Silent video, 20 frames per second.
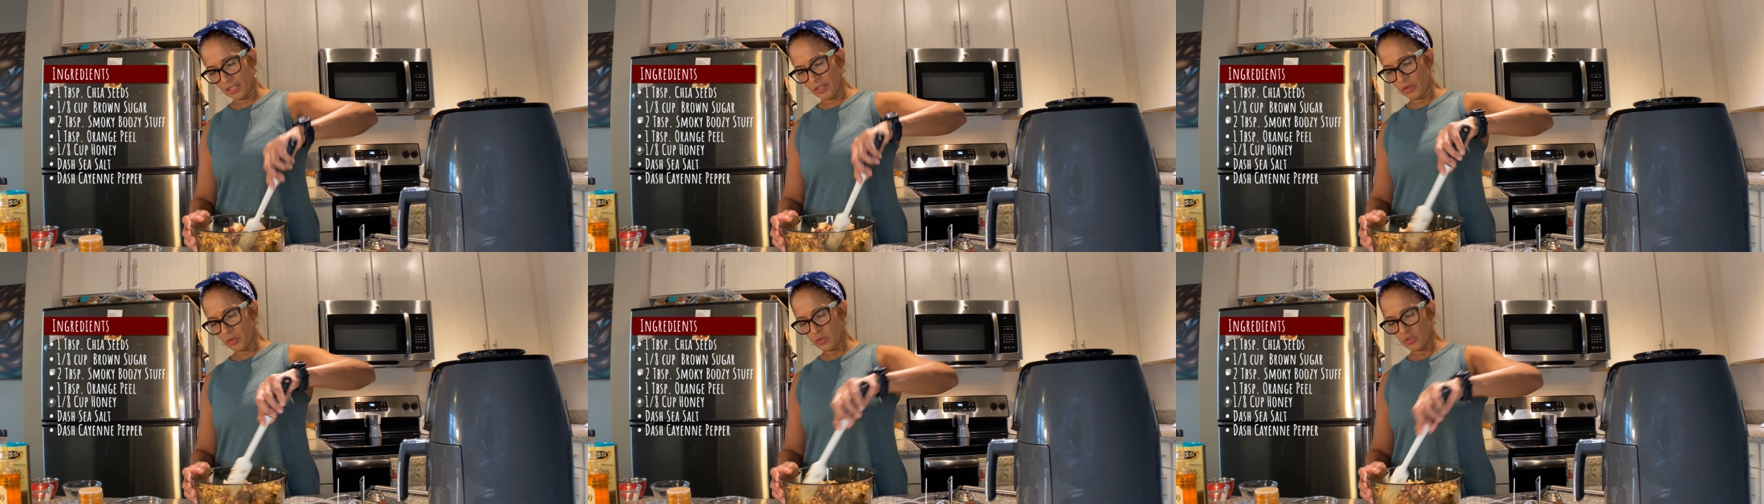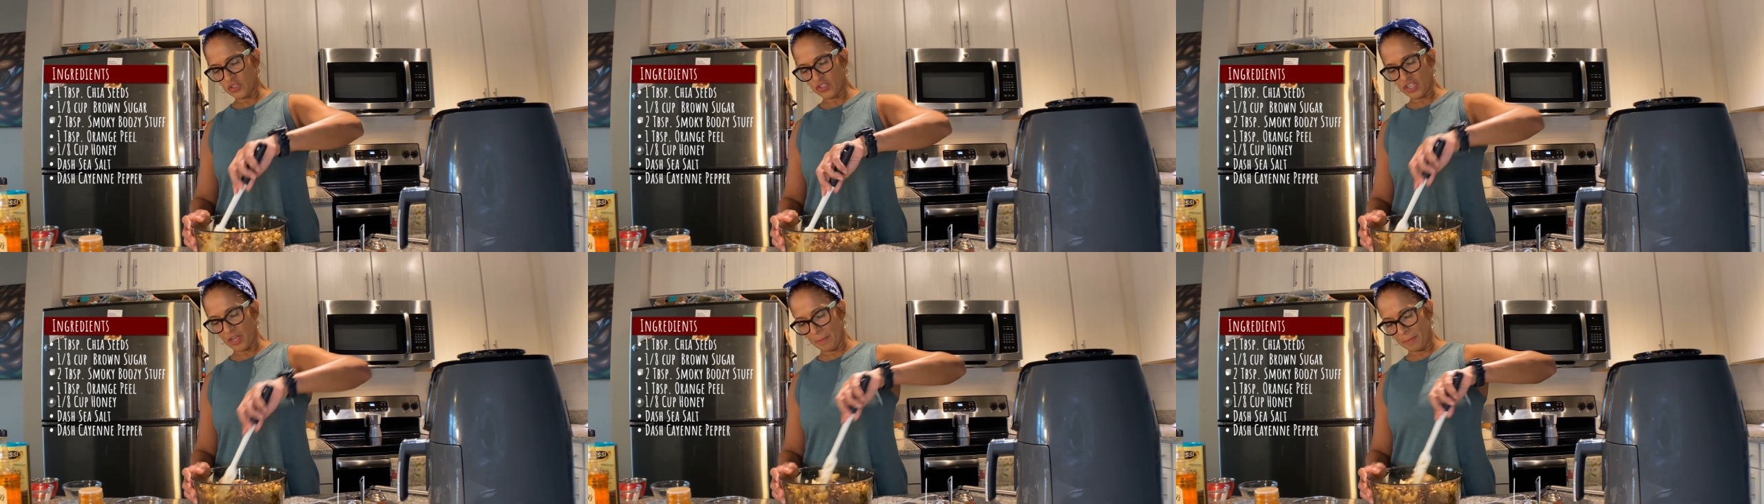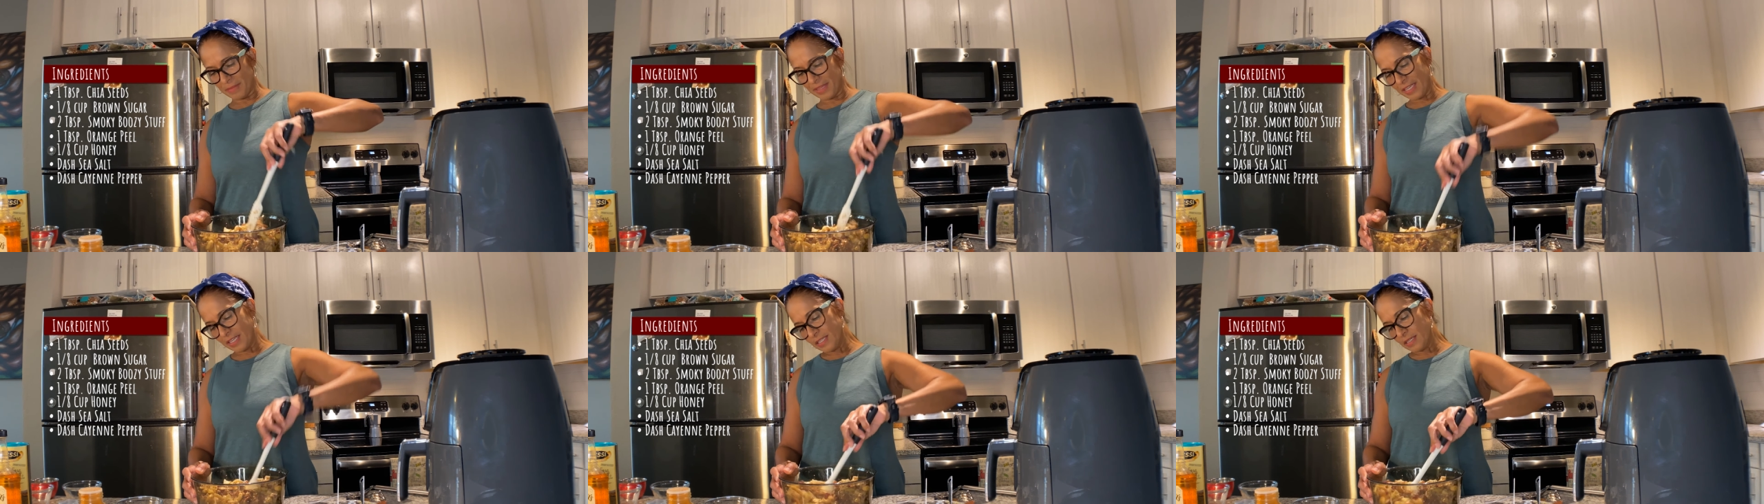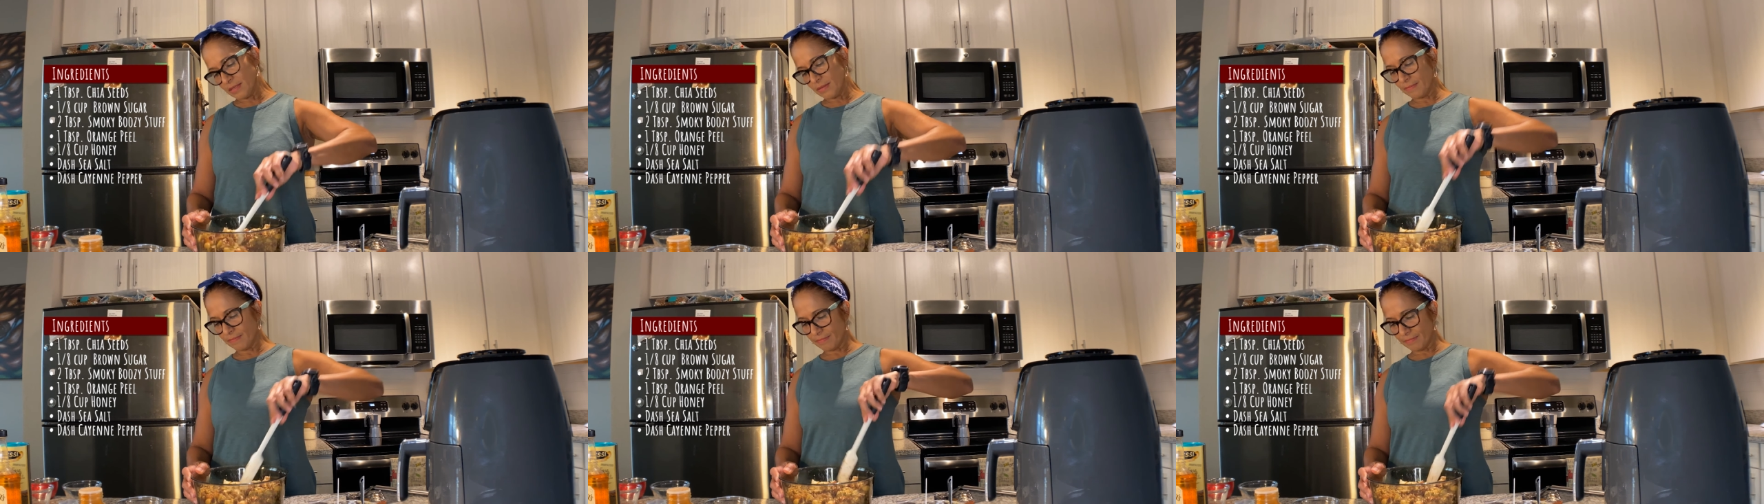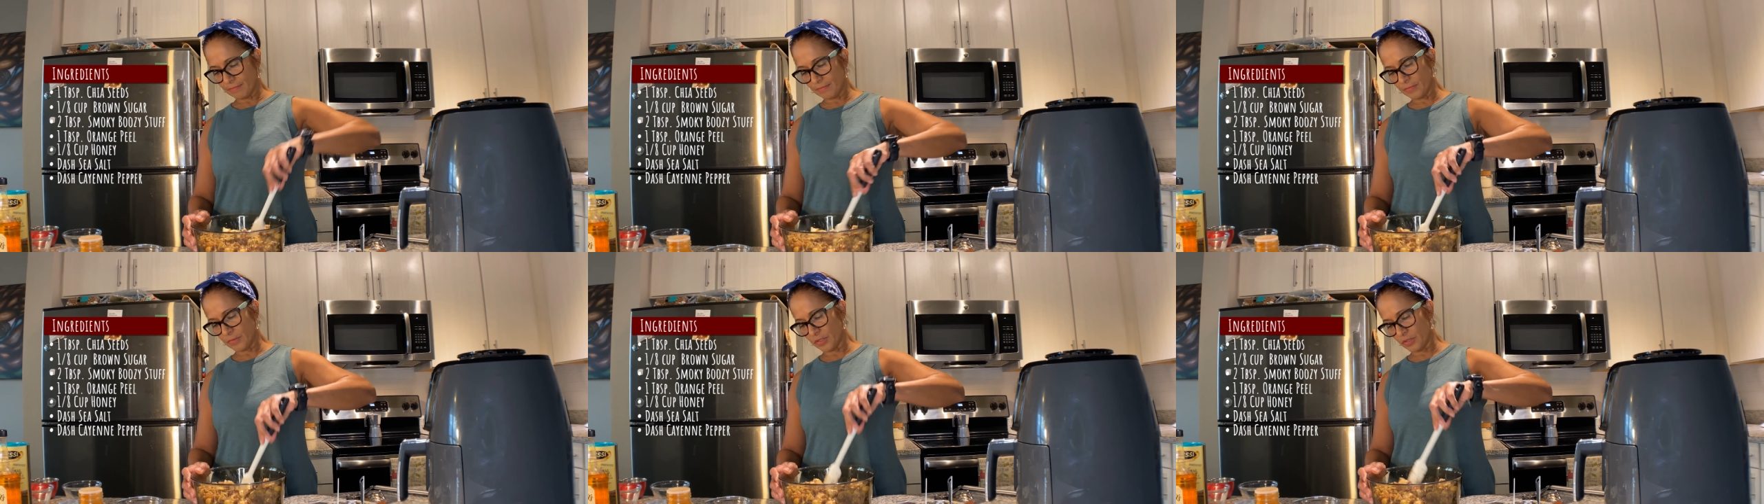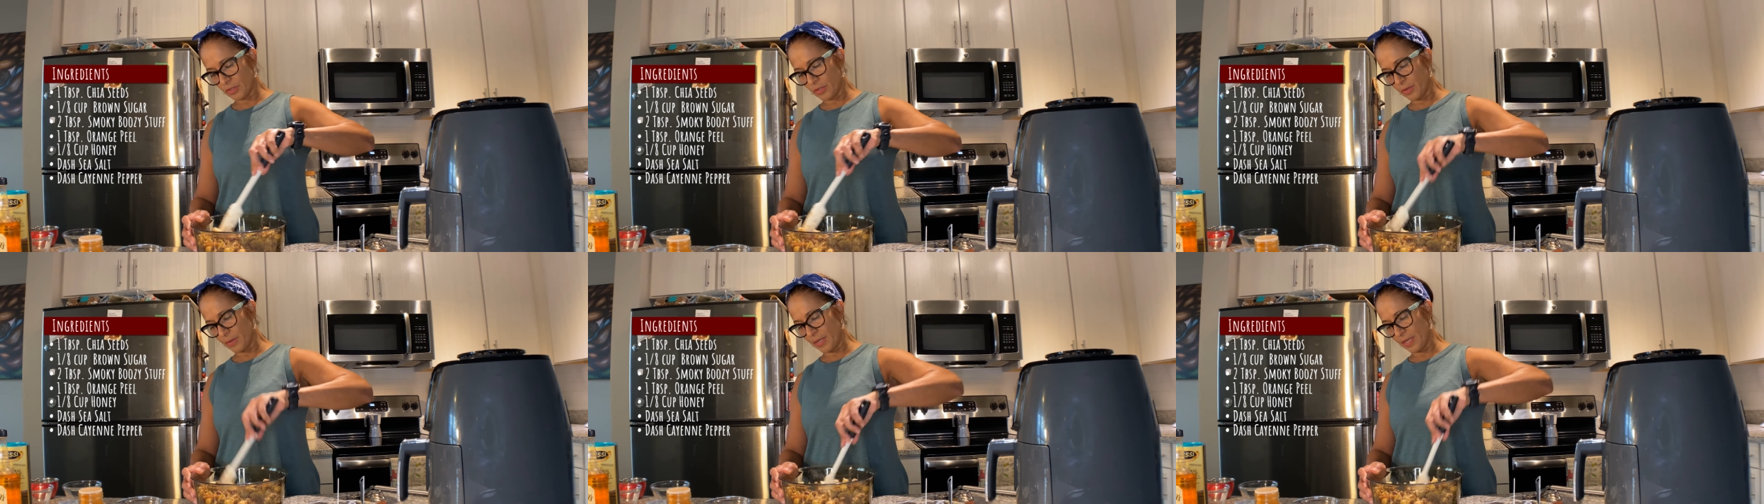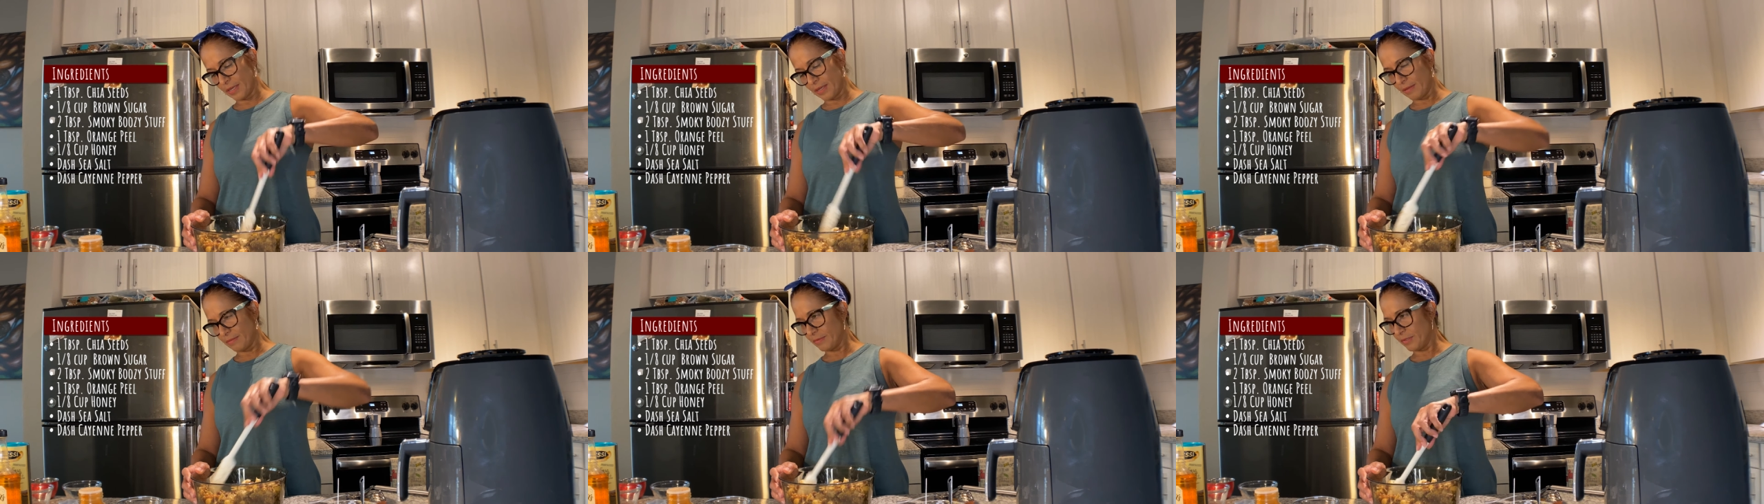something. So
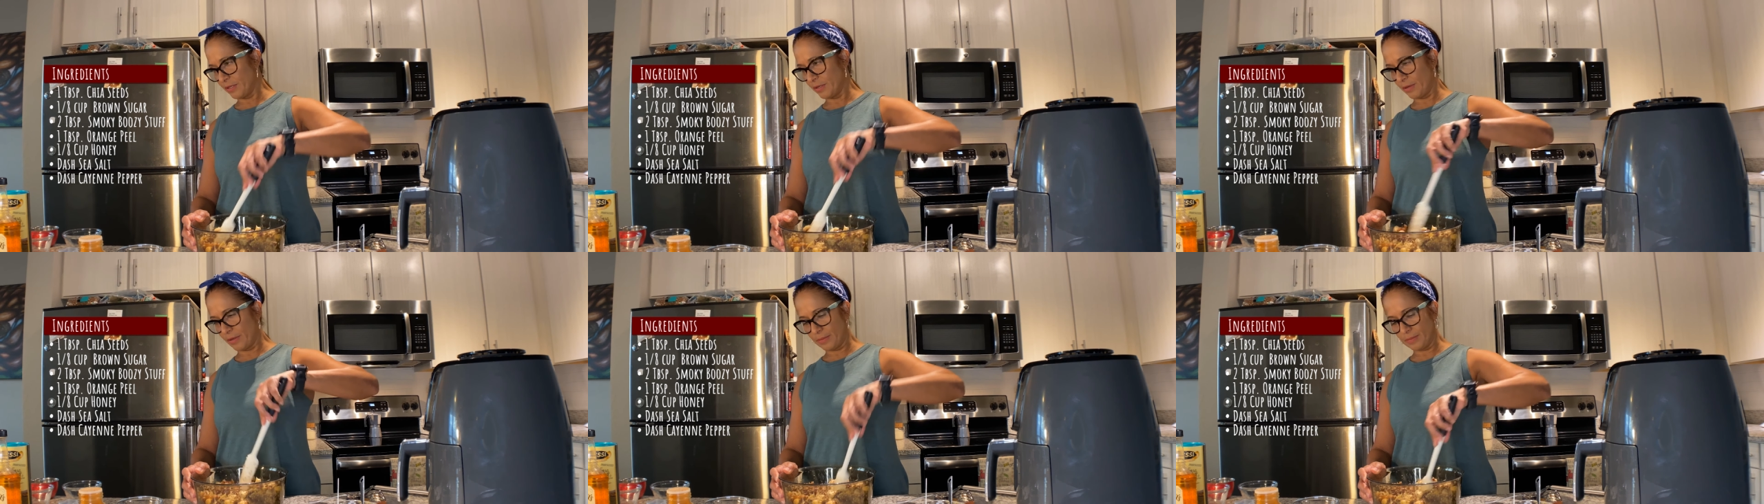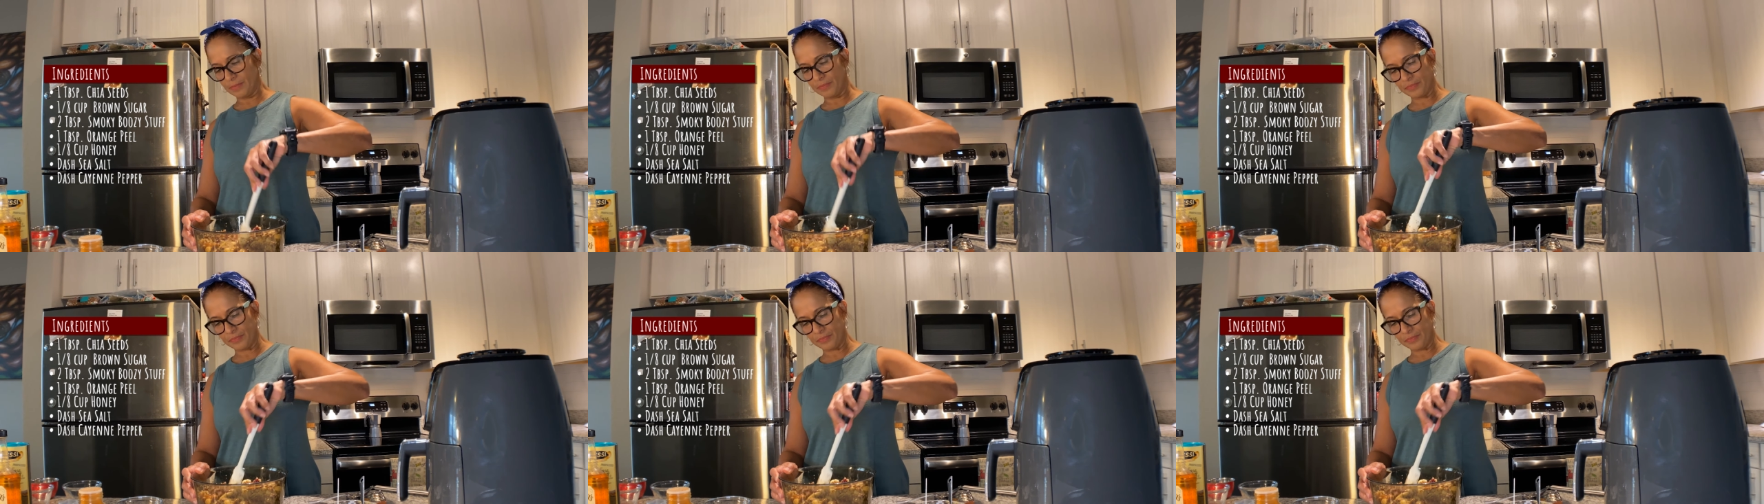it, you know.